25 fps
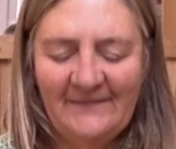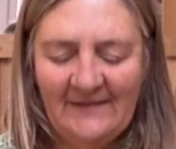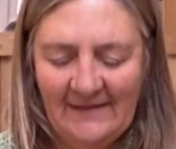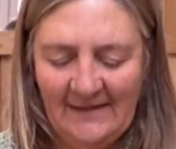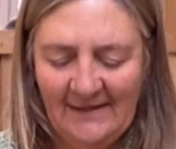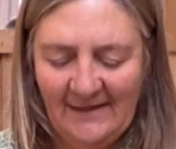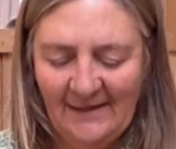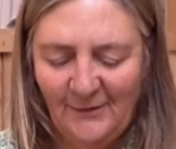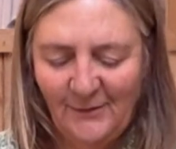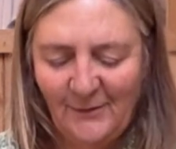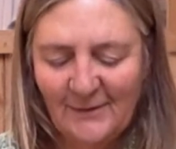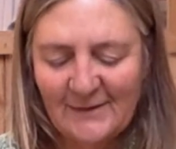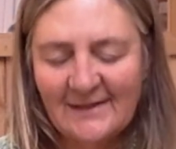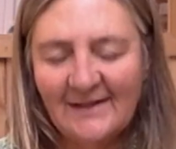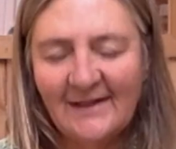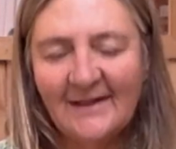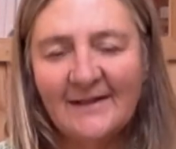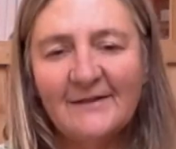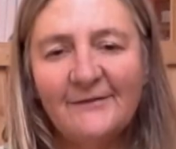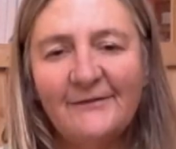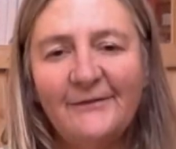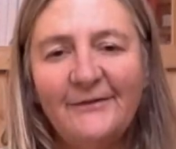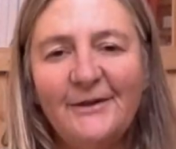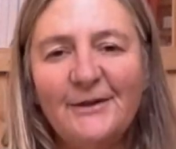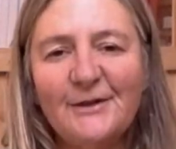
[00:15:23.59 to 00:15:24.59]
And I always like
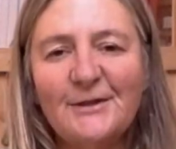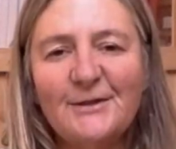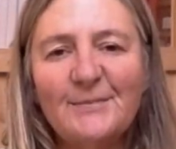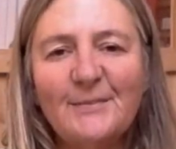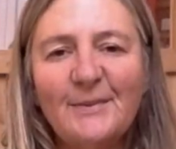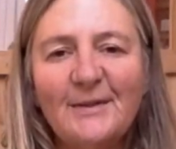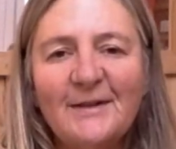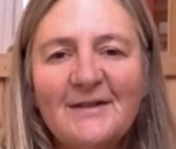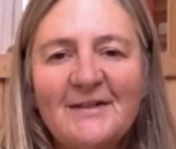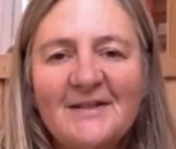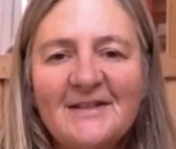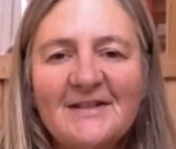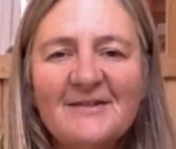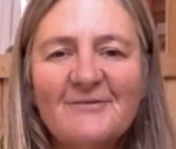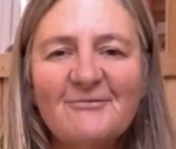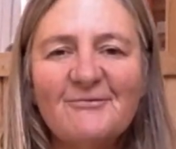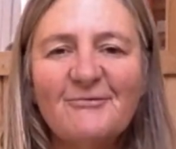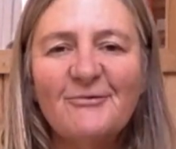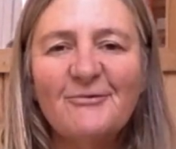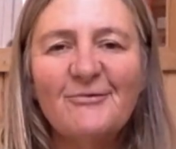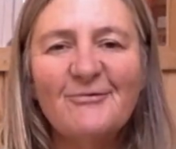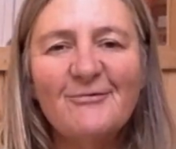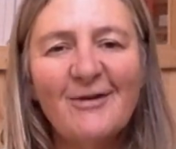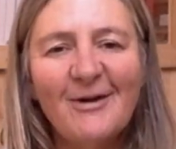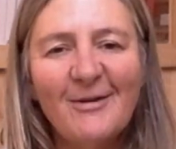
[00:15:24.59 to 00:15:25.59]
to finish by just
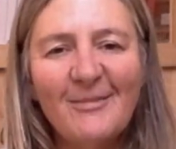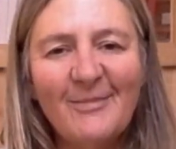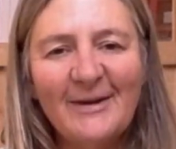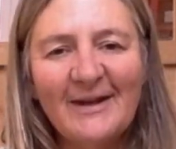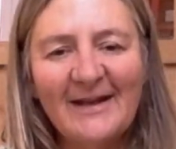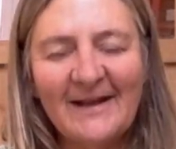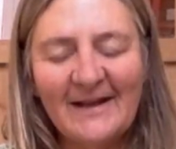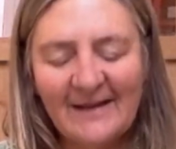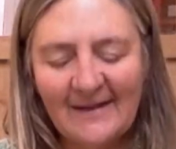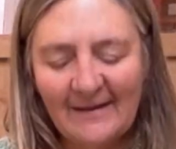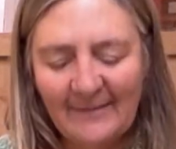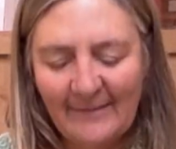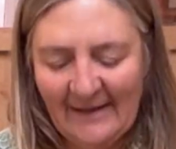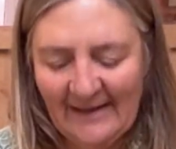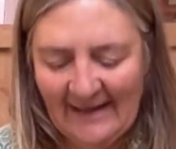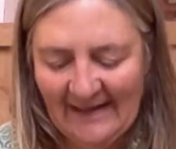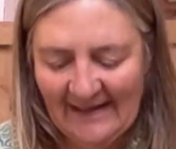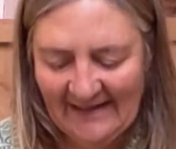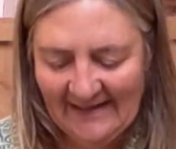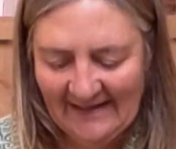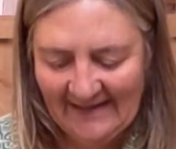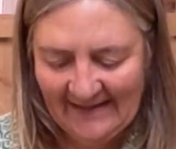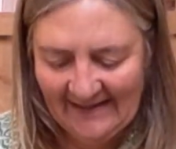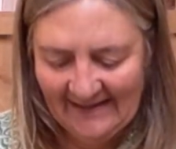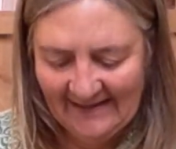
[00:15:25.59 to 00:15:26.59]
rubbing the belly,